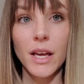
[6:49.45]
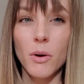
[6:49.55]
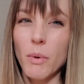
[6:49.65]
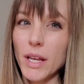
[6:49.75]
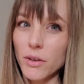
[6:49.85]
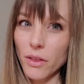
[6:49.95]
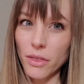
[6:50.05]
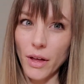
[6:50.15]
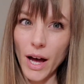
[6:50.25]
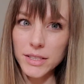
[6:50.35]
what your
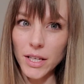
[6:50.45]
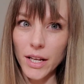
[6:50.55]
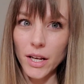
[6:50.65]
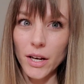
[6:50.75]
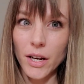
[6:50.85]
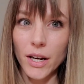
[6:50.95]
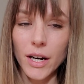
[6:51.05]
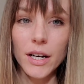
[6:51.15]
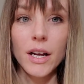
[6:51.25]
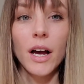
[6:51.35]
thoughts on it are.